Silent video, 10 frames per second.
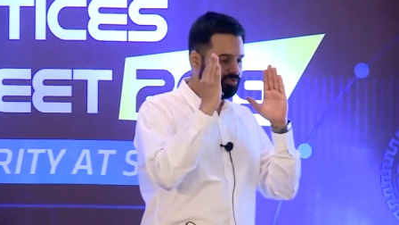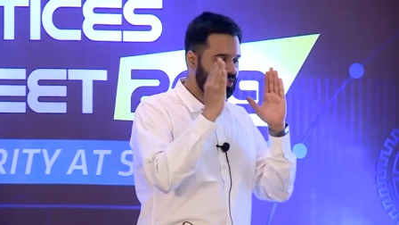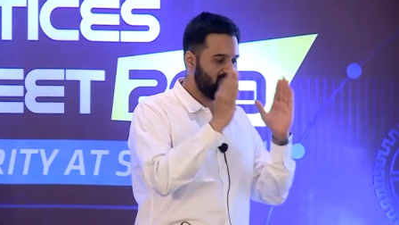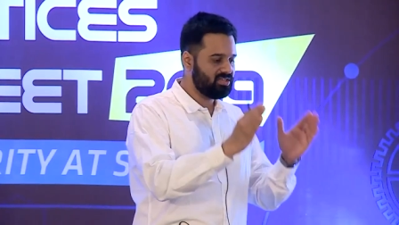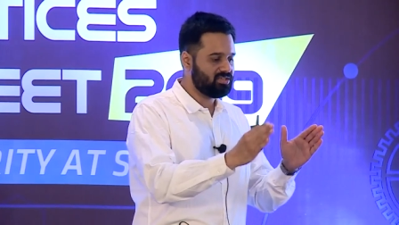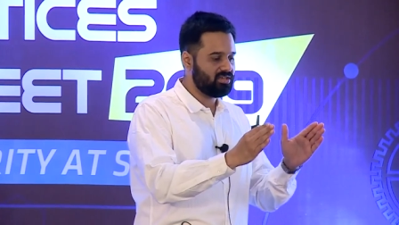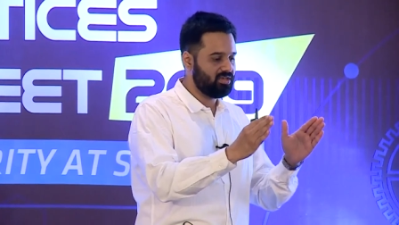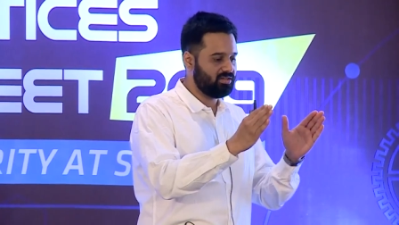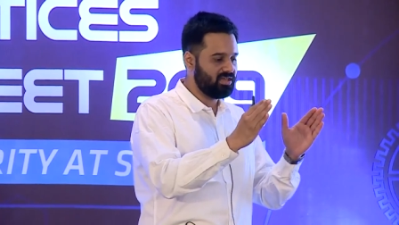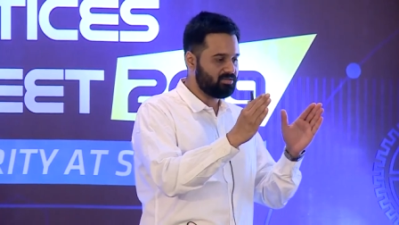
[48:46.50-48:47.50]

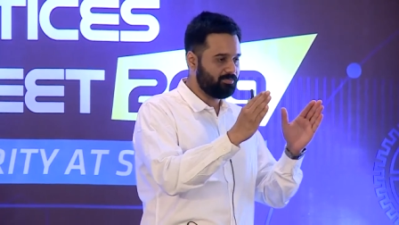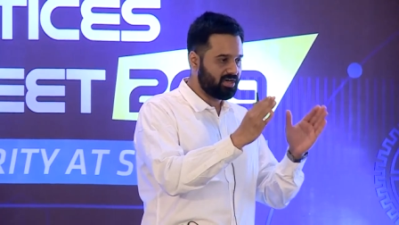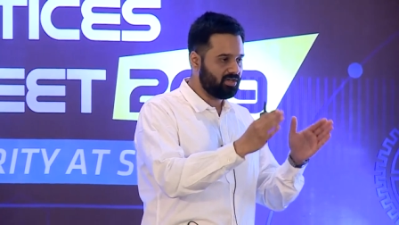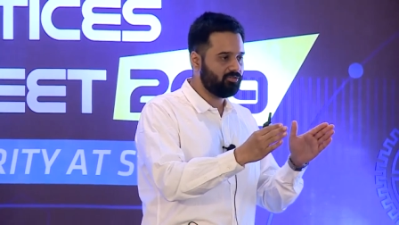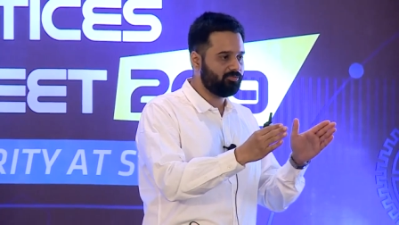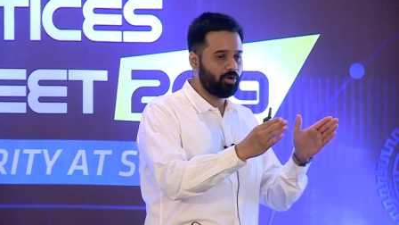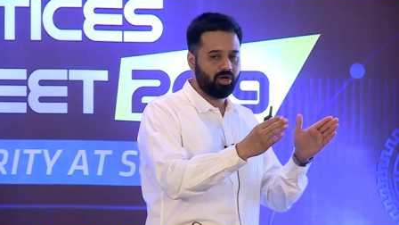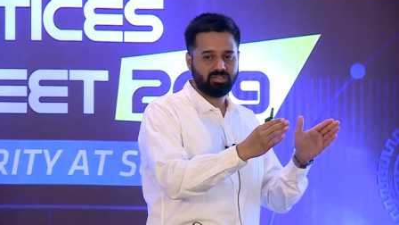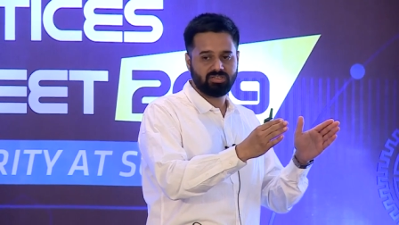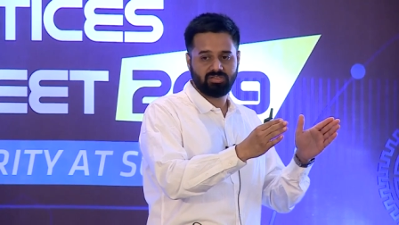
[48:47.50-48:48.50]
there's a bucket of
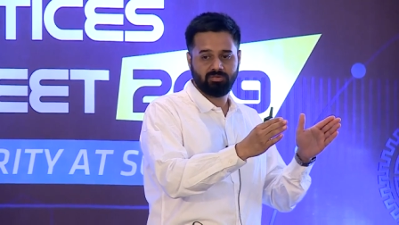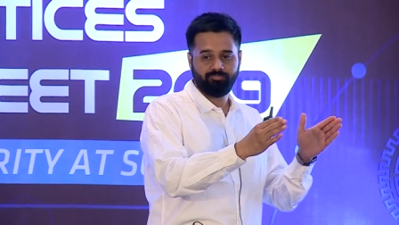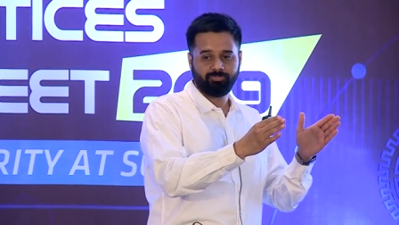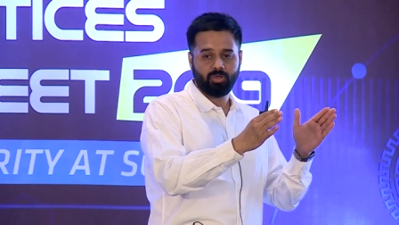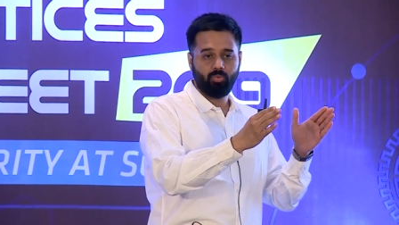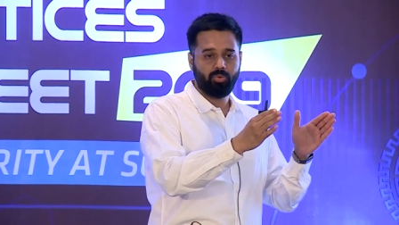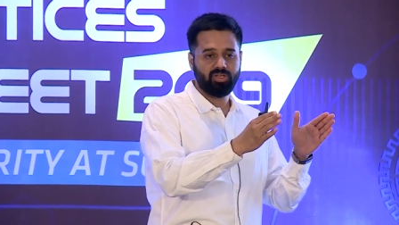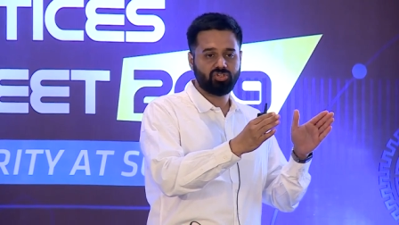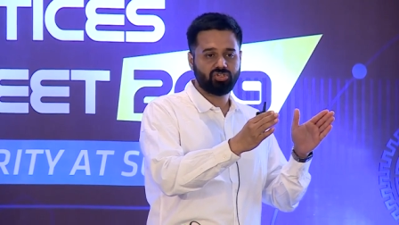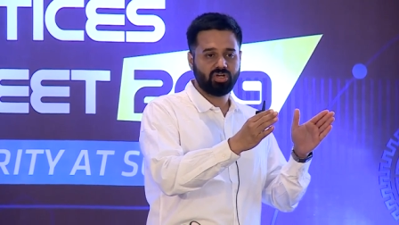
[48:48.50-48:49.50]
bots
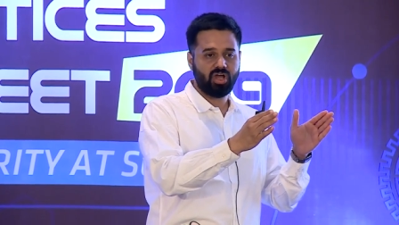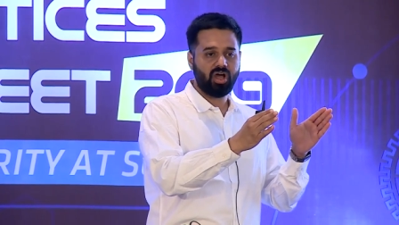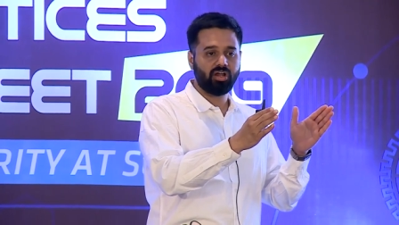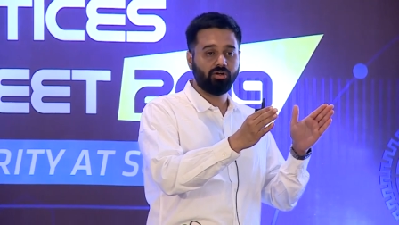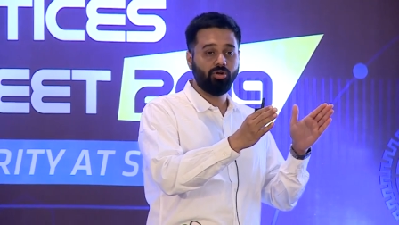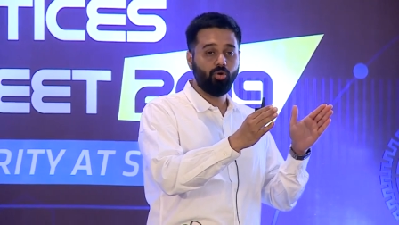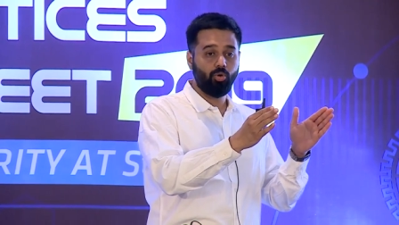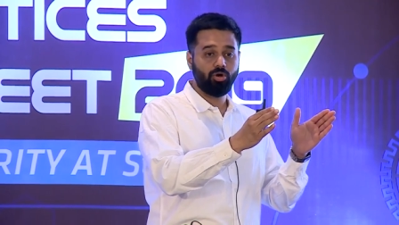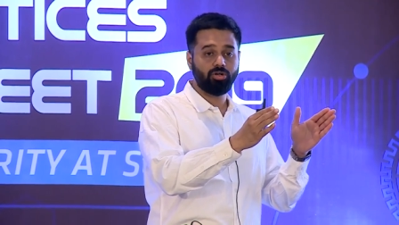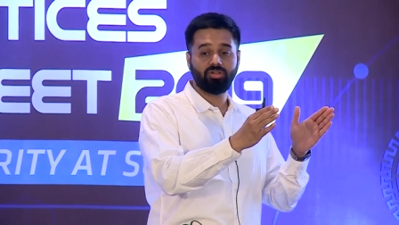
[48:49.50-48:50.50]
which are
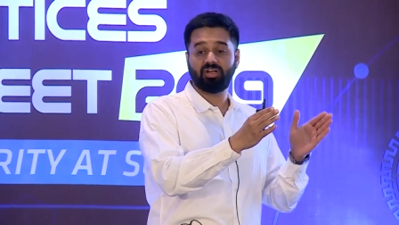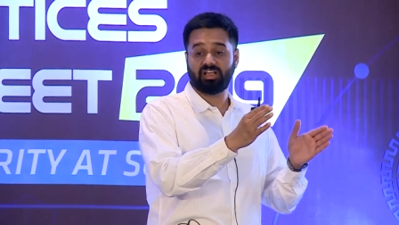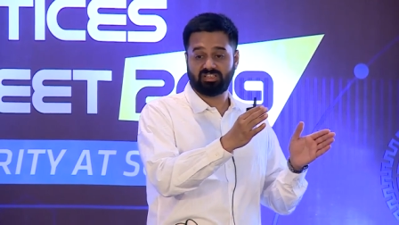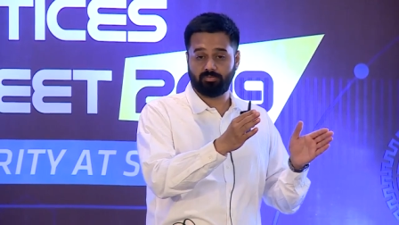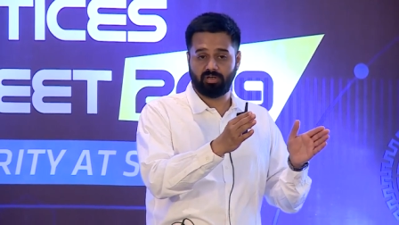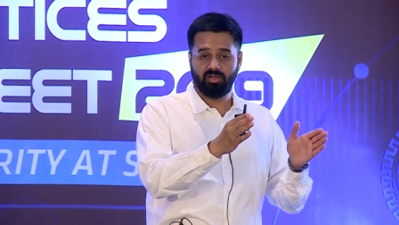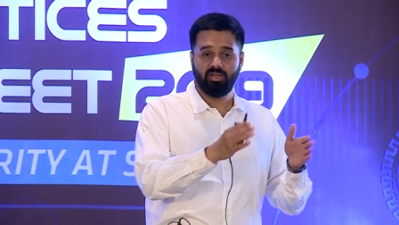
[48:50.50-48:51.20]
known to the customer.